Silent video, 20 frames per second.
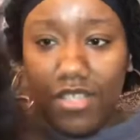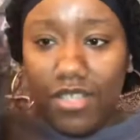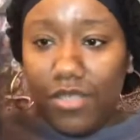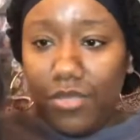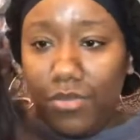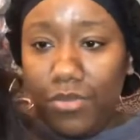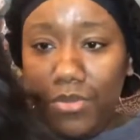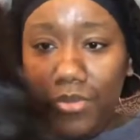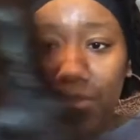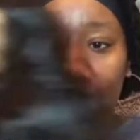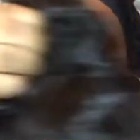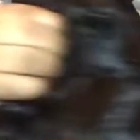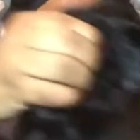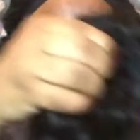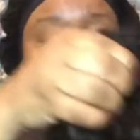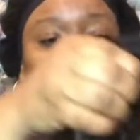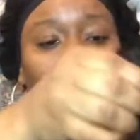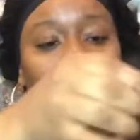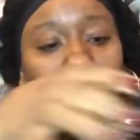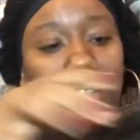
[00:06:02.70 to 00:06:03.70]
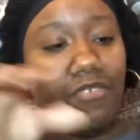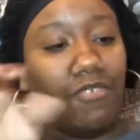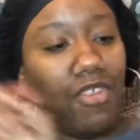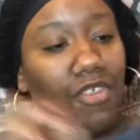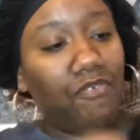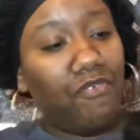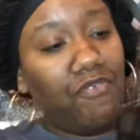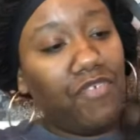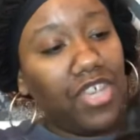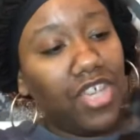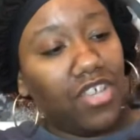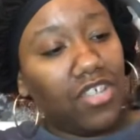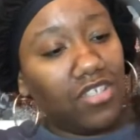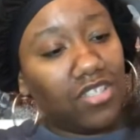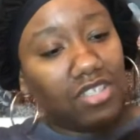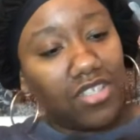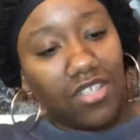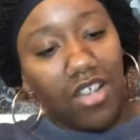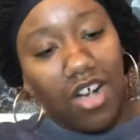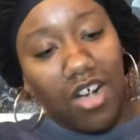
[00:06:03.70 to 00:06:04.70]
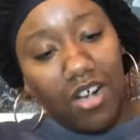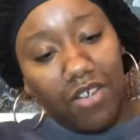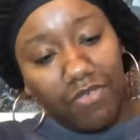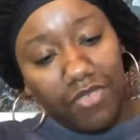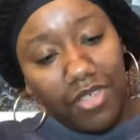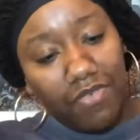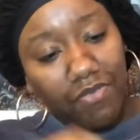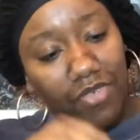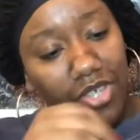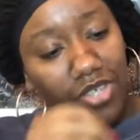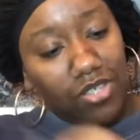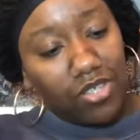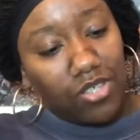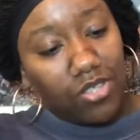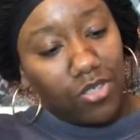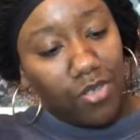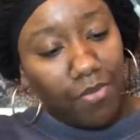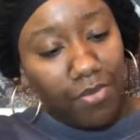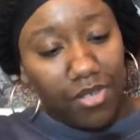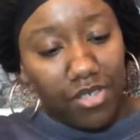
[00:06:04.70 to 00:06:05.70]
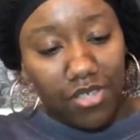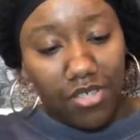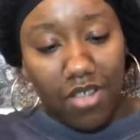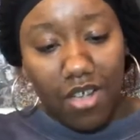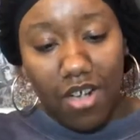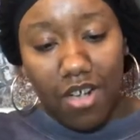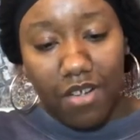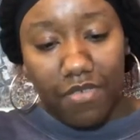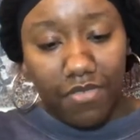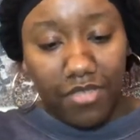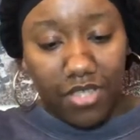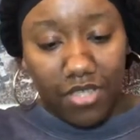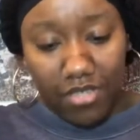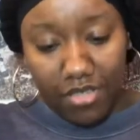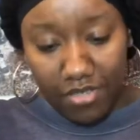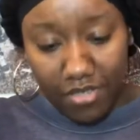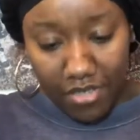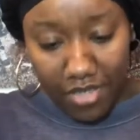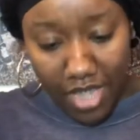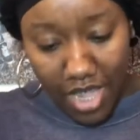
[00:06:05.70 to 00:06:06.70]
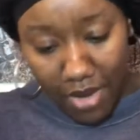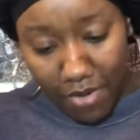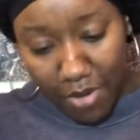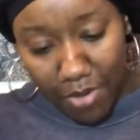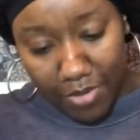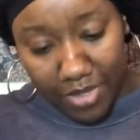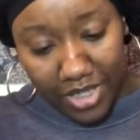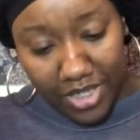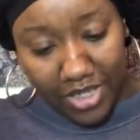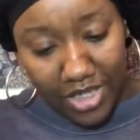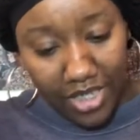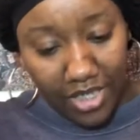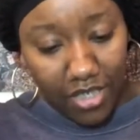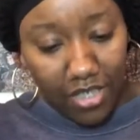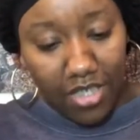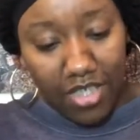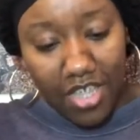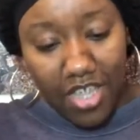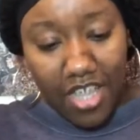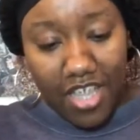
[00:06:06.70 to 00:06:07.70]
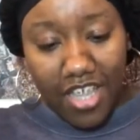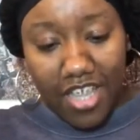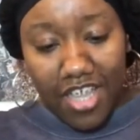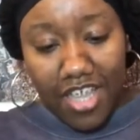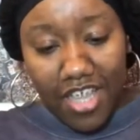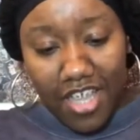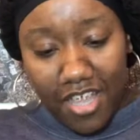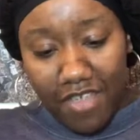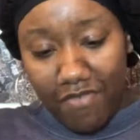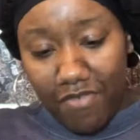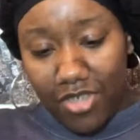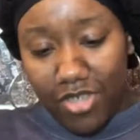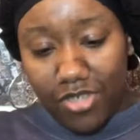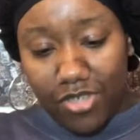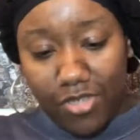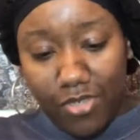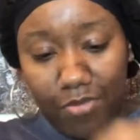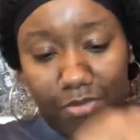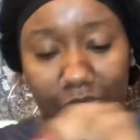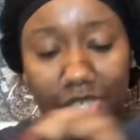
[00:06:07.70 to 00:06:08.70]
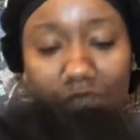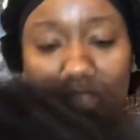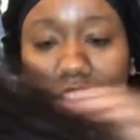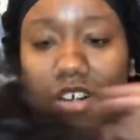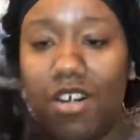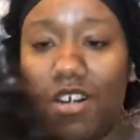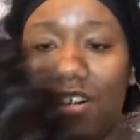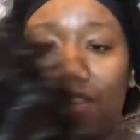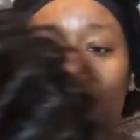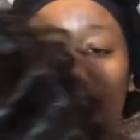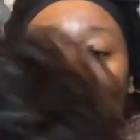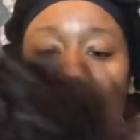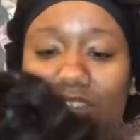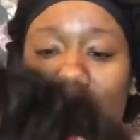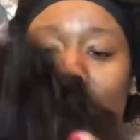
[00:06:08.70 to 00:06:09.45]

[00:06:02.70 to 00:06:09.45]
Ooh, it, it feels soft. It feels super soft. How do I open this thing? It feels super soft.